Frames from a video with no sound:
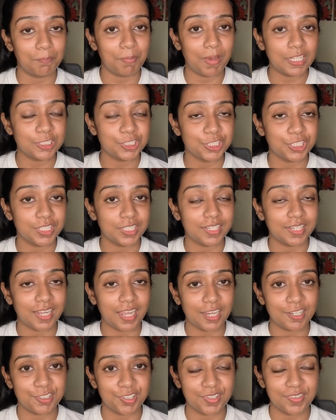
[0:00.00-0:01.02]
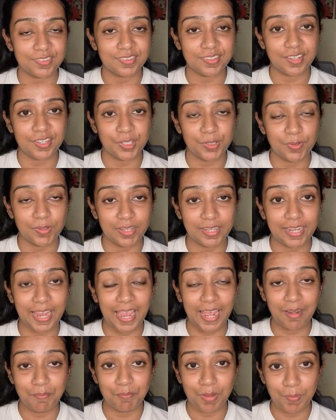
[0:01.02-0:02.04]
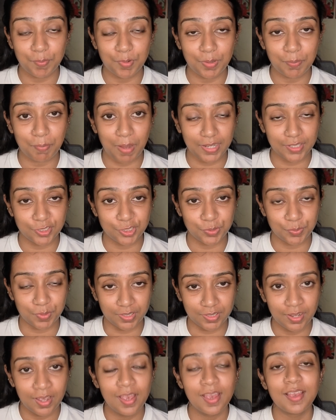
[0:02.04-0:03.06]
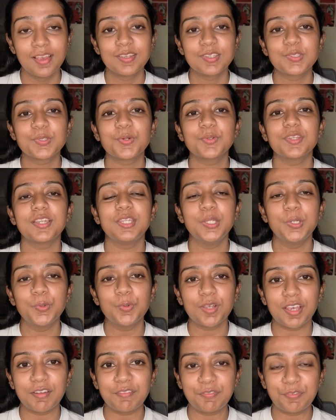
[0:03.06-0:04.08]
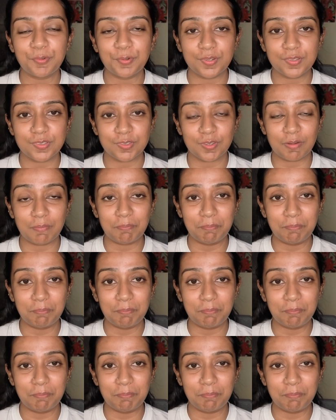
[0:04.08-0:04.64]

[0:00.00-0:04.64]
batching, caching, scheduling, and memory management, so that you can focus on